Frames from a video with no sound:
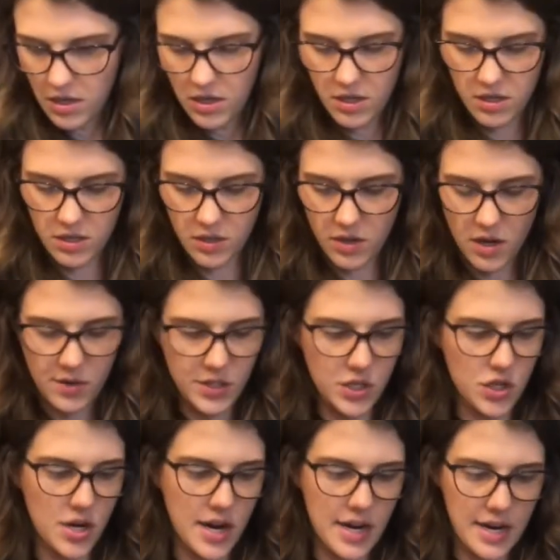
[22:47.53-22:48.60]
So we always
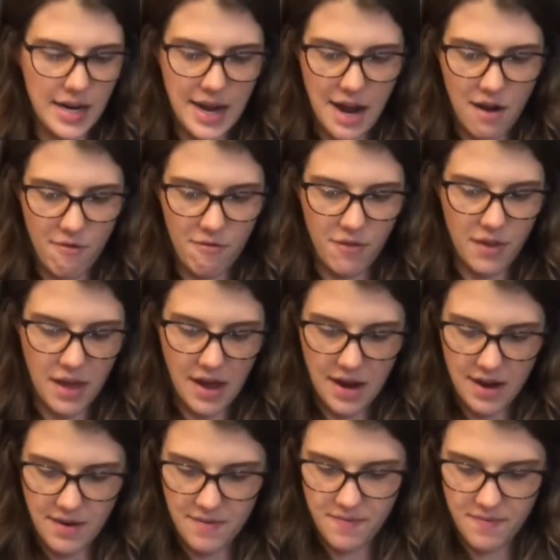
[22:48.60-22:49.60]
try to account for that.